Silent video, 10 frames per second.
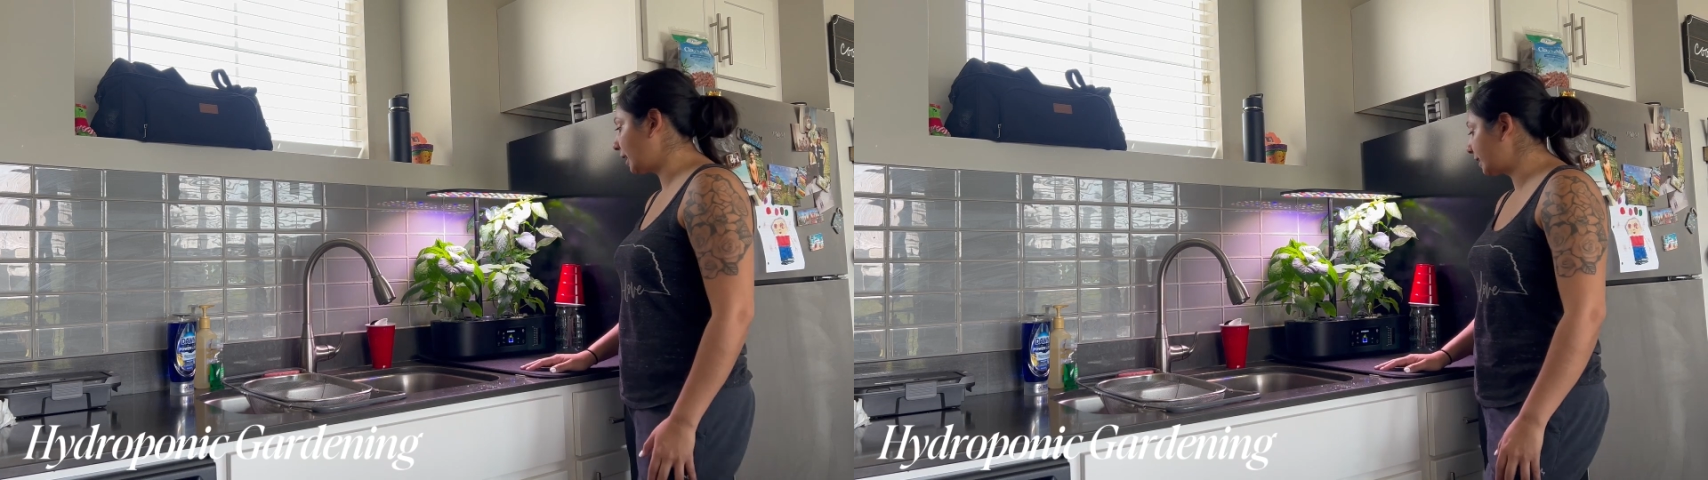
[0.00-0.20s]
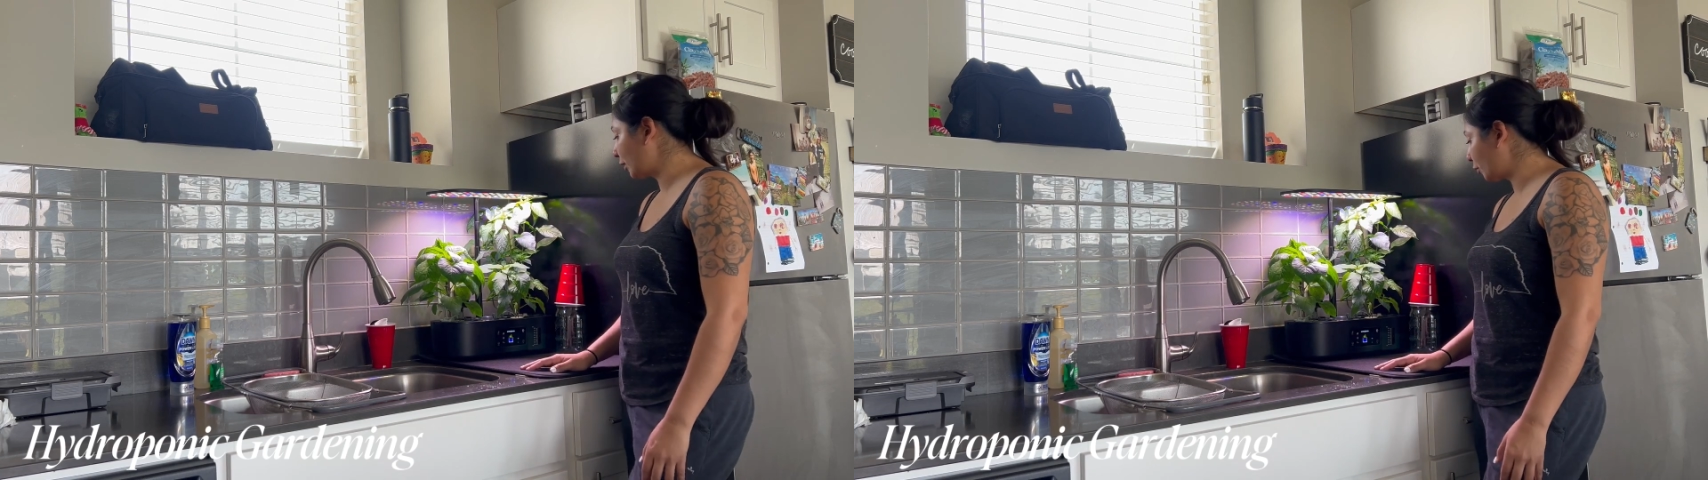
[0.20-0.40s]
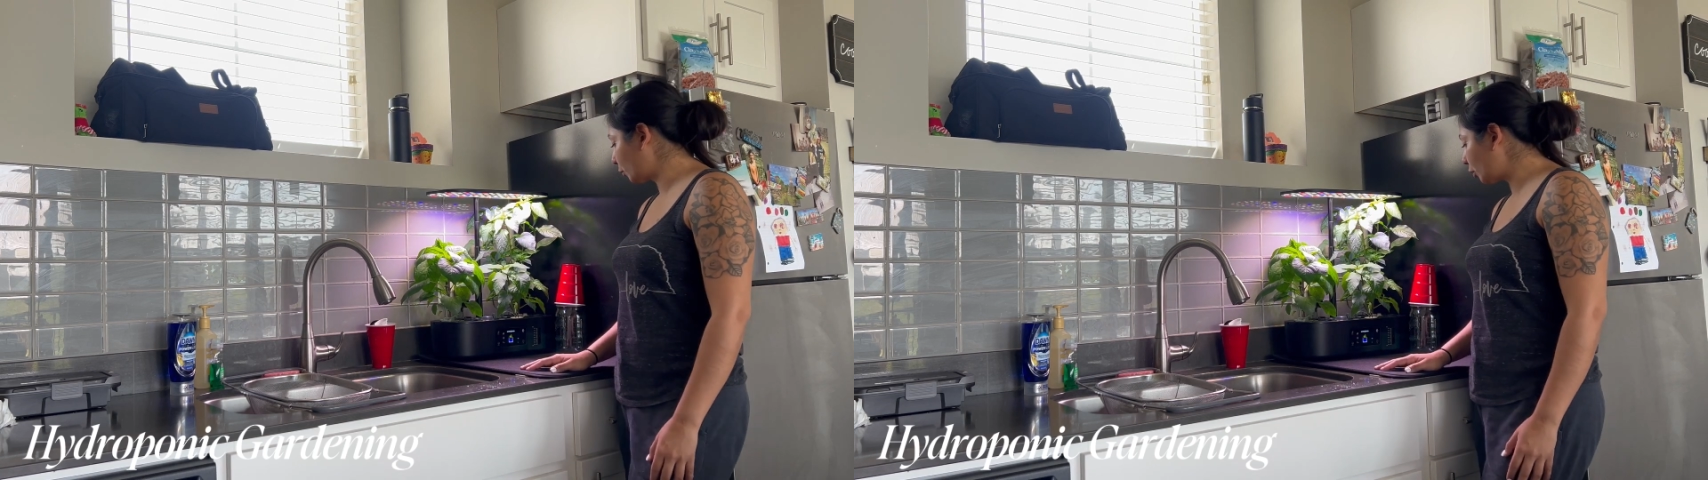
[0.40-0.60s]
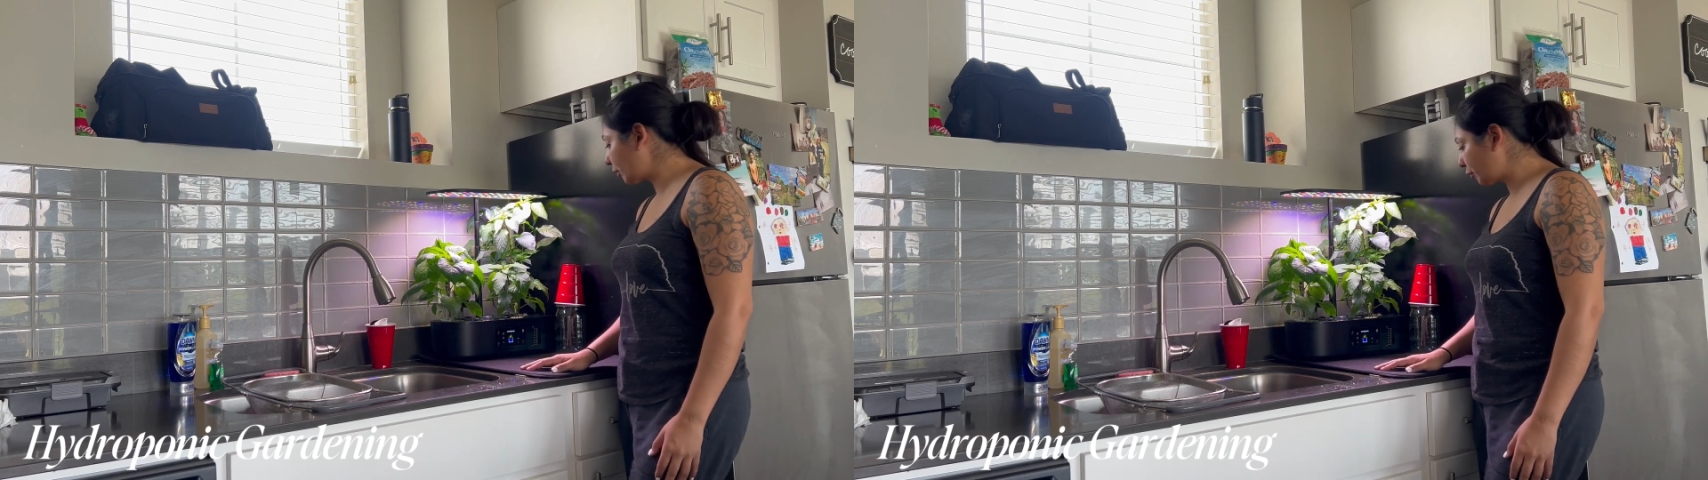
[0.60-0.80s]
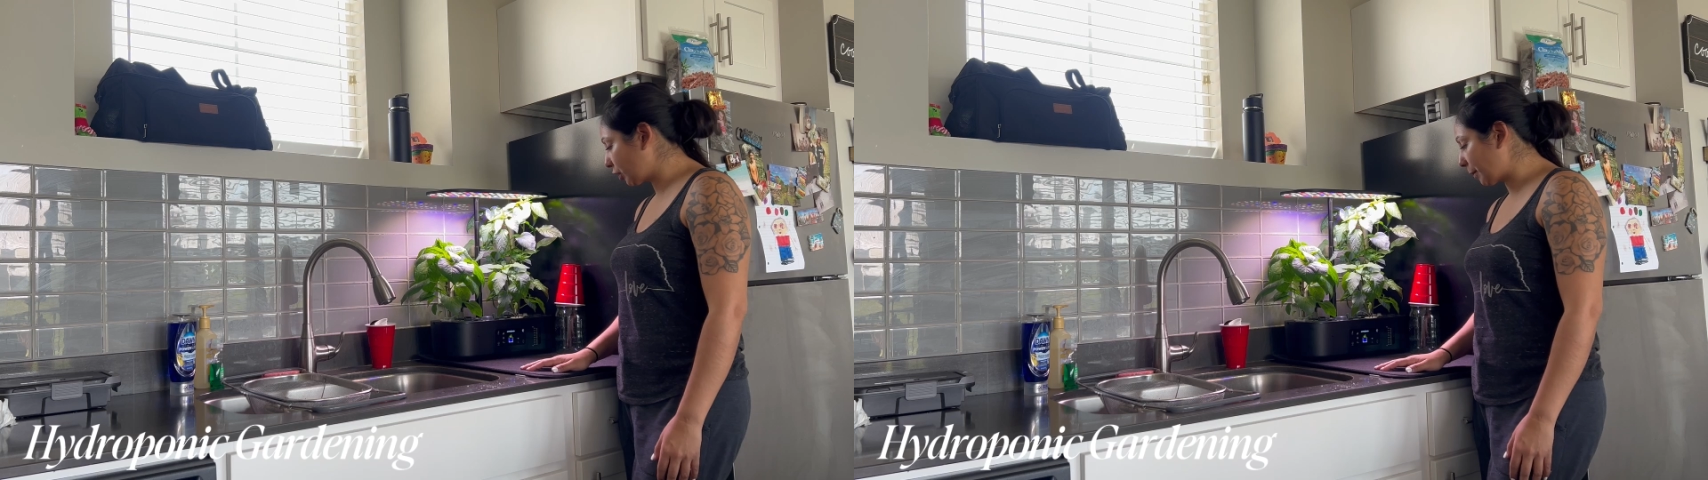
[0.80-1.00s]
down the road
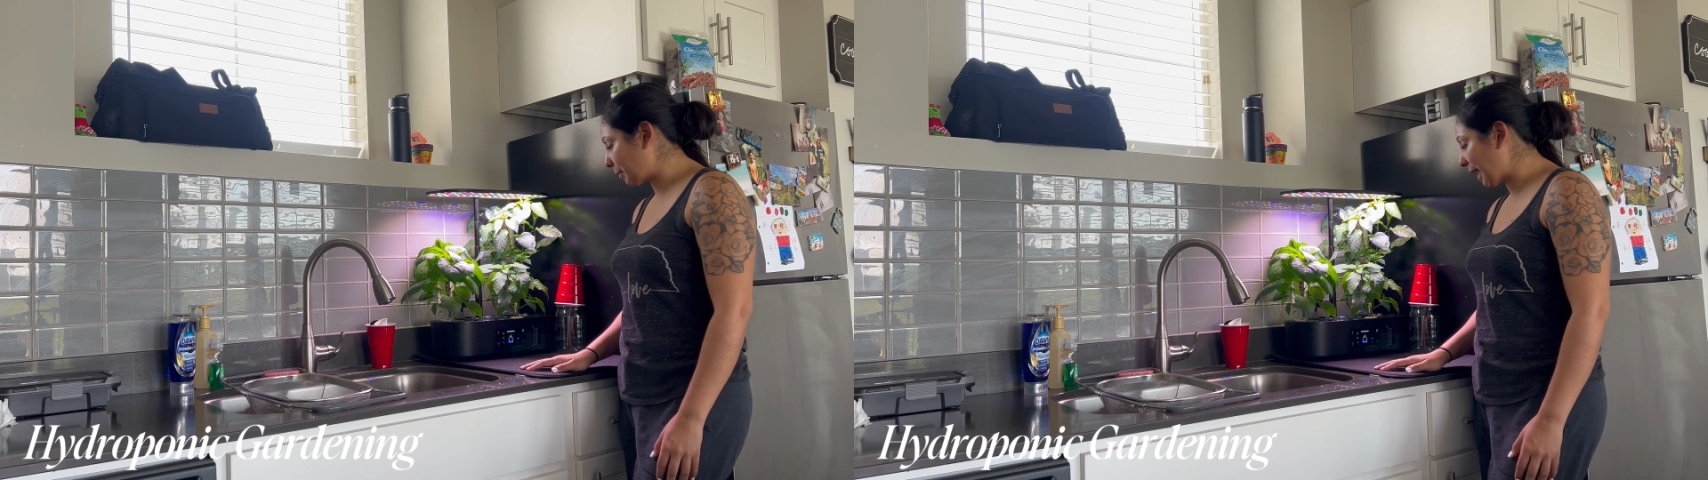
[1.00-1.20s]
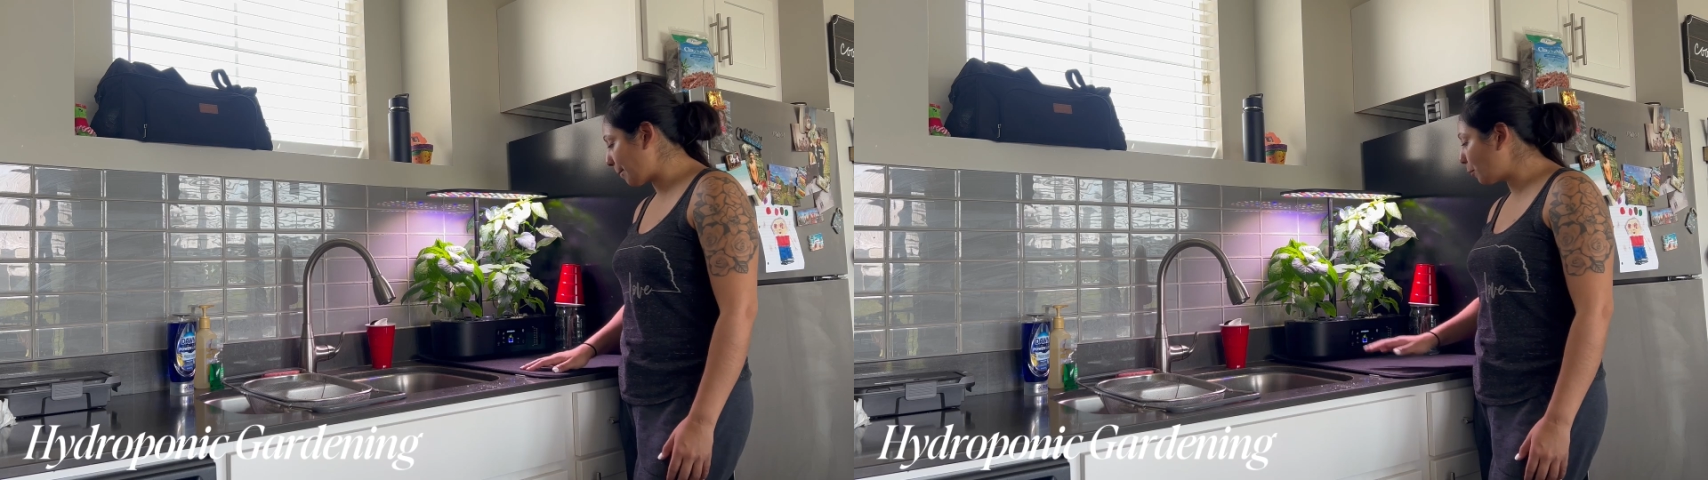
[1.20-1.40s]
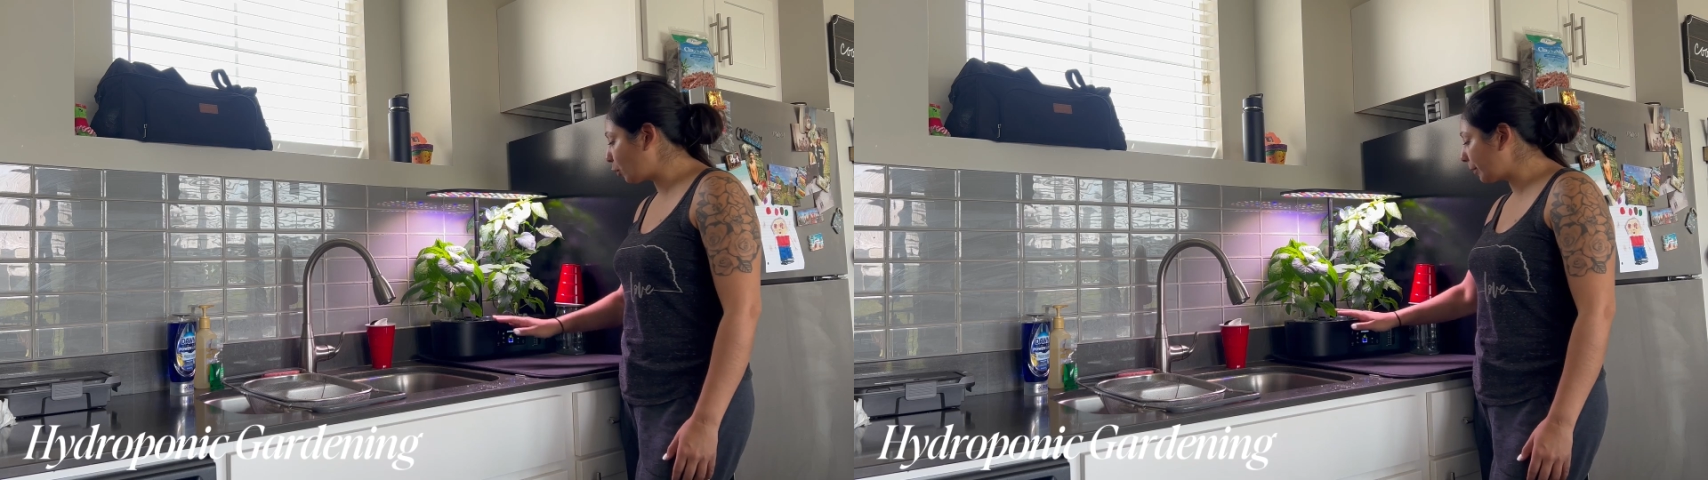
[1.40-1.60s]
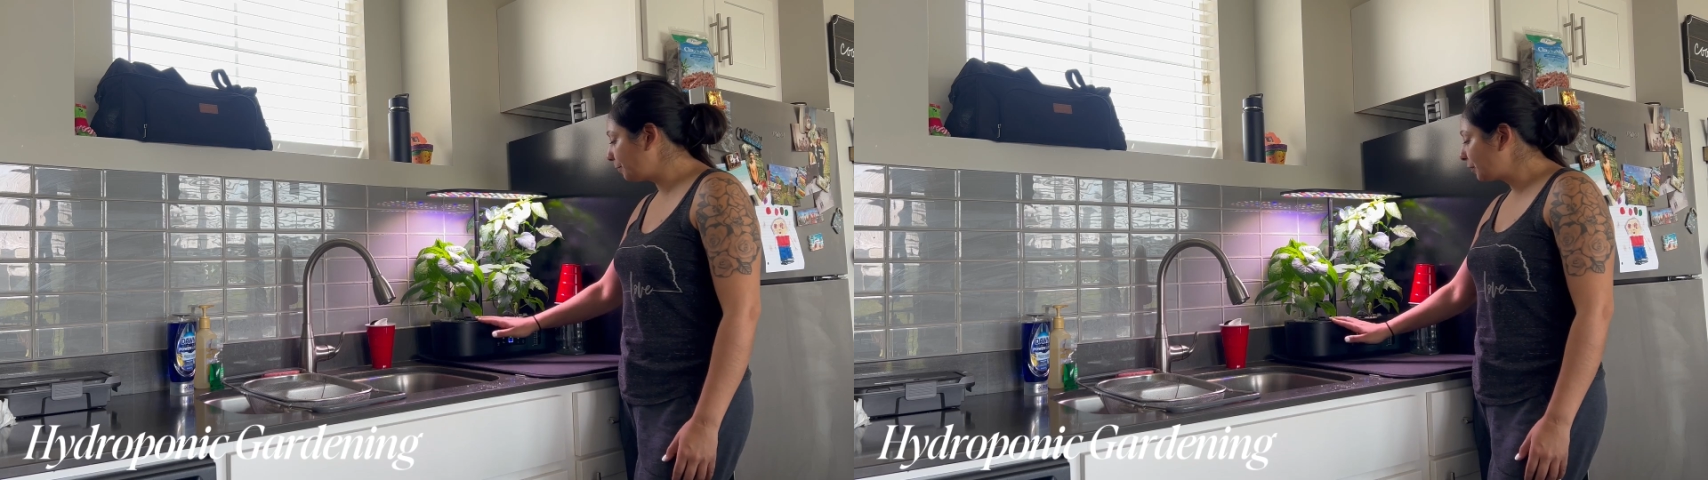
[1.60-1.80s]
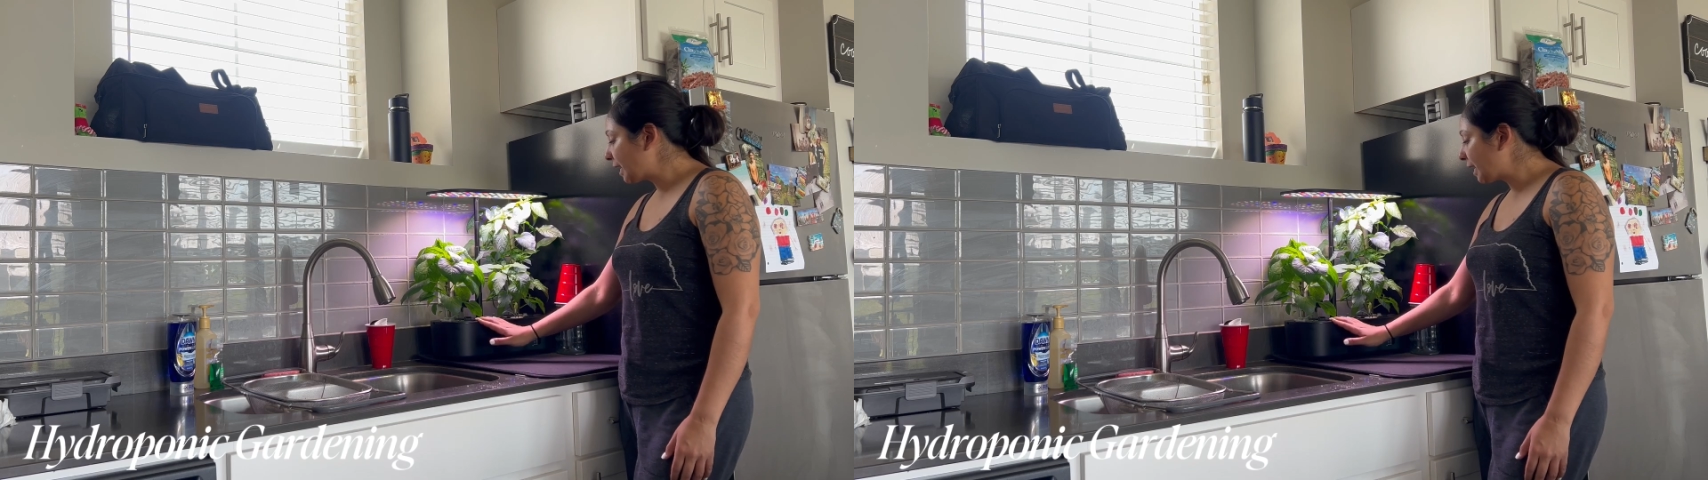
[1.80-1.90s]
if you're gonna plant more.